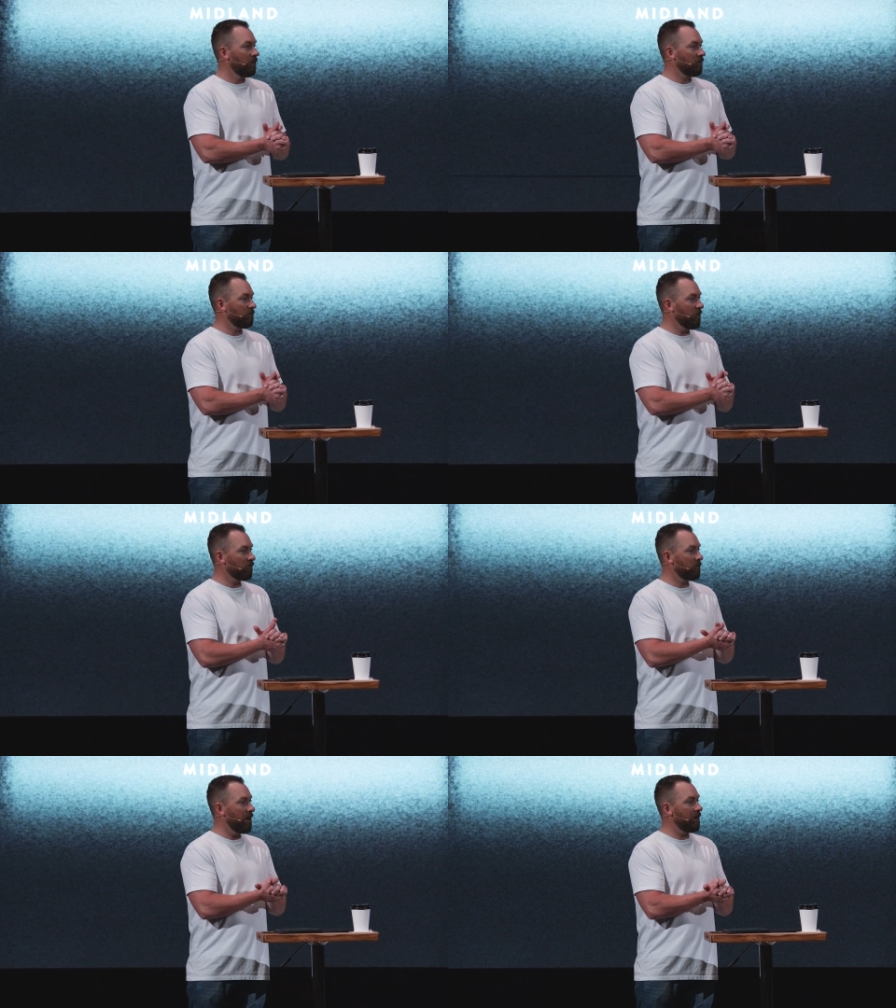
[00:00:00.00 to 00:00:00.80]

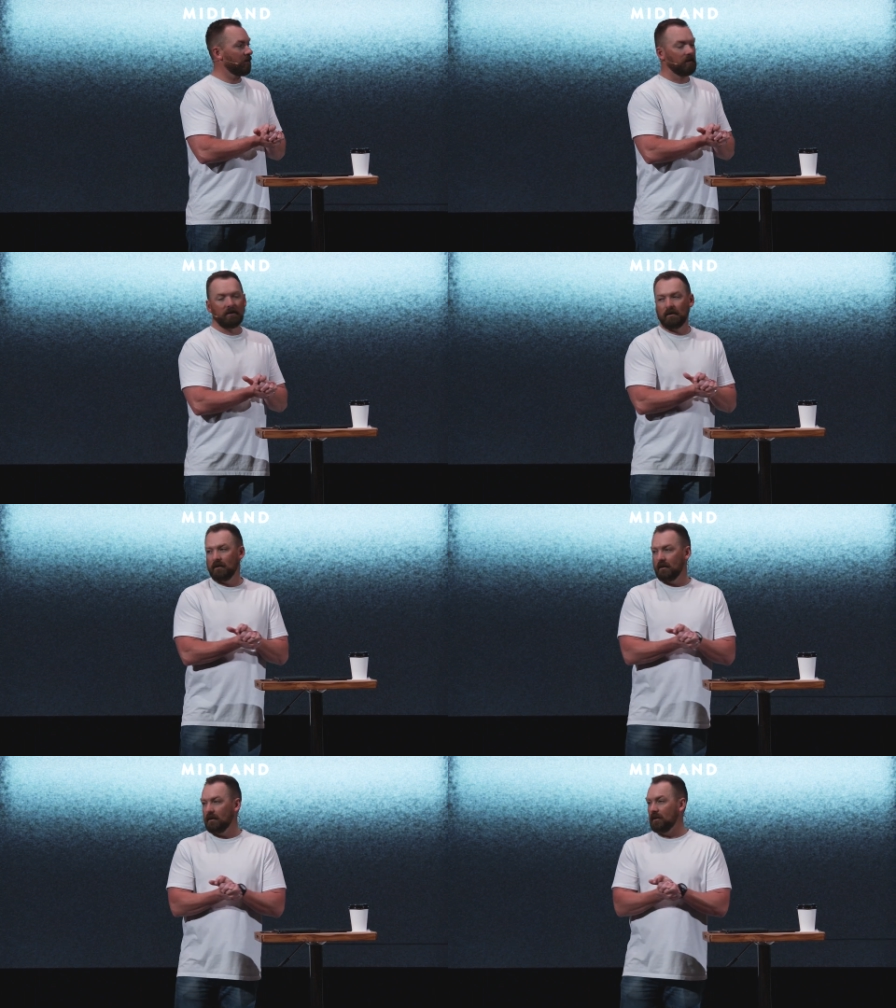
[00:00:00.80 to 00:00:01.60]
Smells bad.
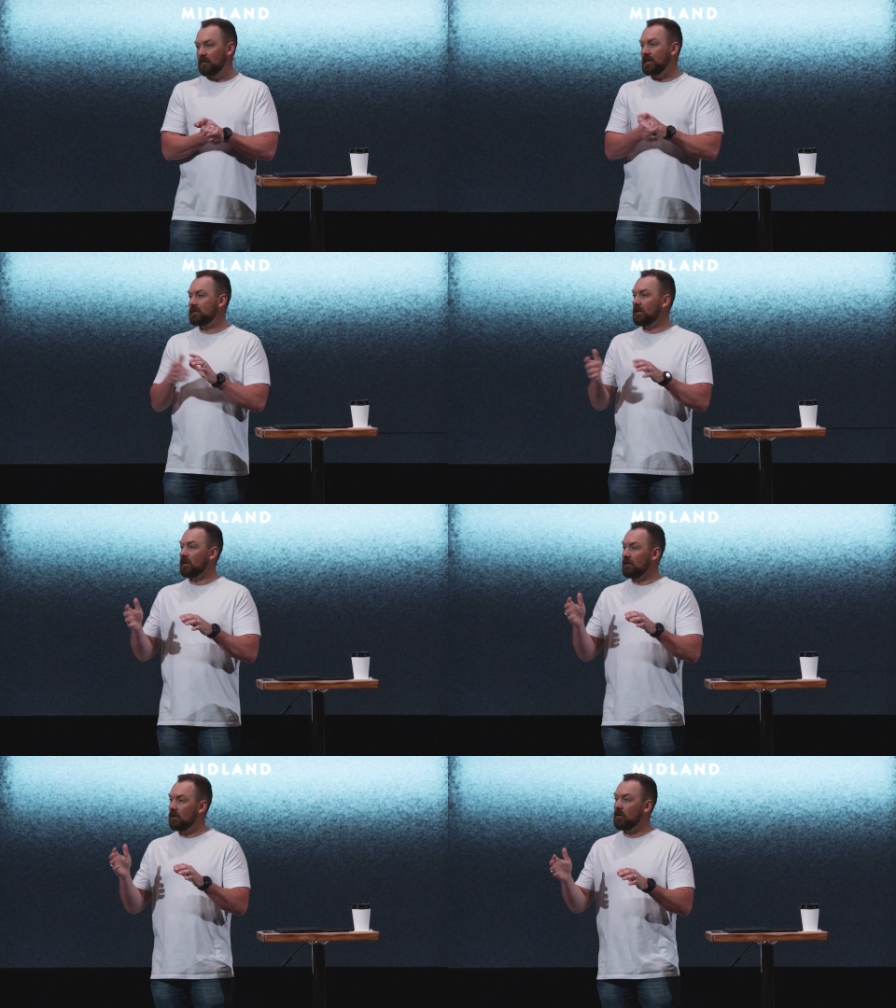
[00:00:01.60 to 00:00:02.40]
Um, he's
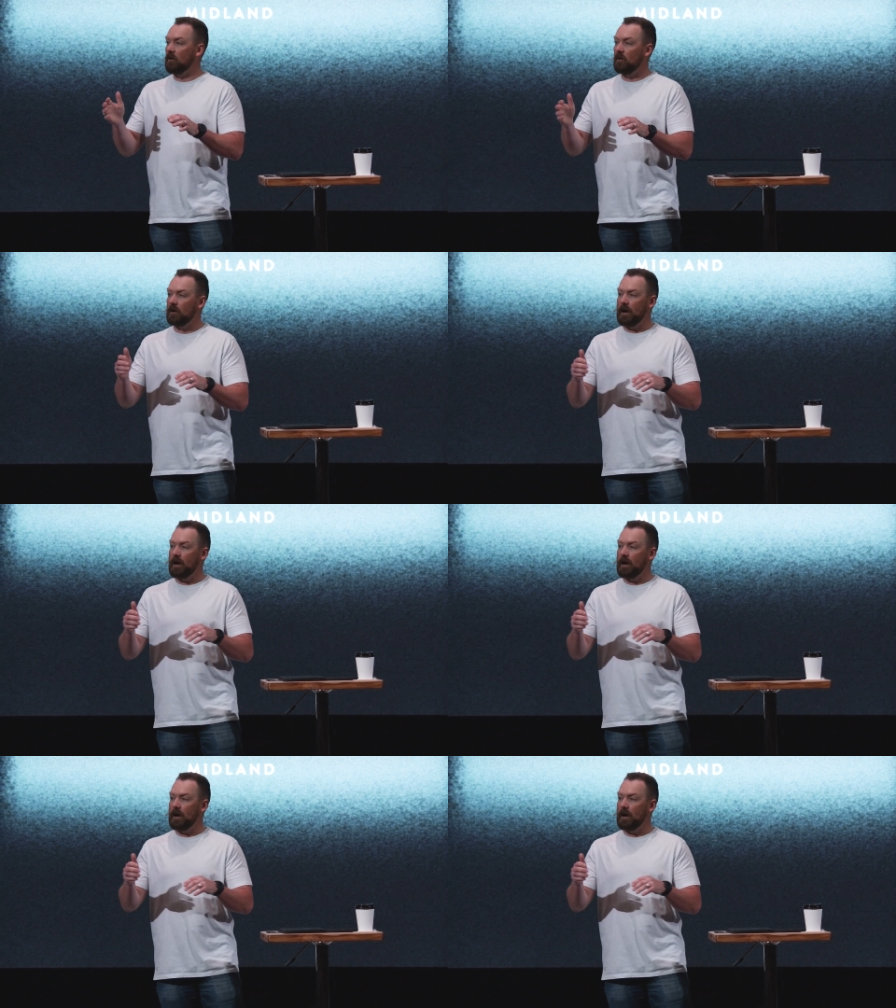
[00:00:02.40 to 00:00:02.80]
like, no, no, no.